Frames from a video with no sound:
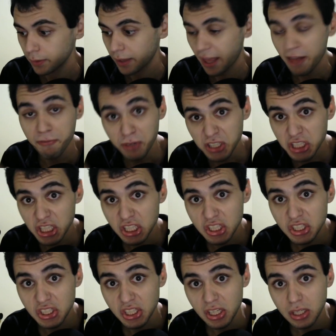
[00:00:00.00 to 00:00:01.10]

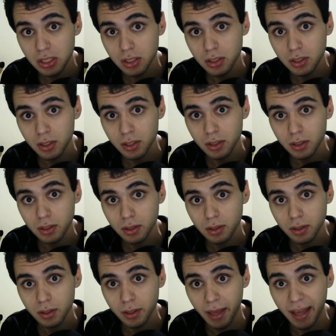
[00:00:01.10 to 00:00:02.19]
efficiency,
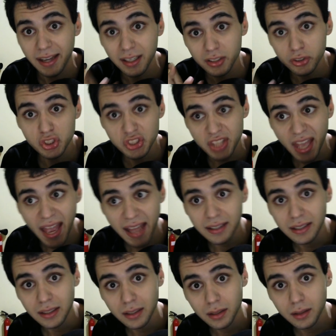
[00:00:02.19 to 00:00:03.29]
and
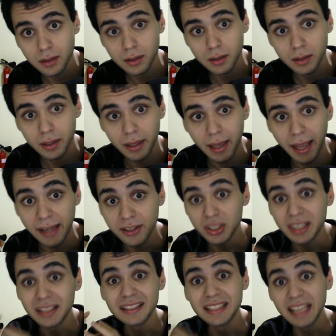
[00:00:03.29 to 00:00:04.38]
understanding, and you
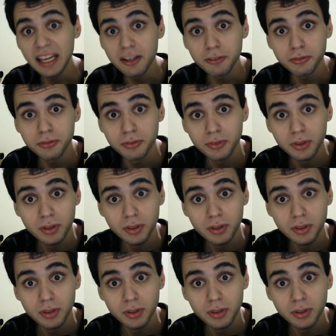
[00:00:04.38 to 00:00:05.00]
can give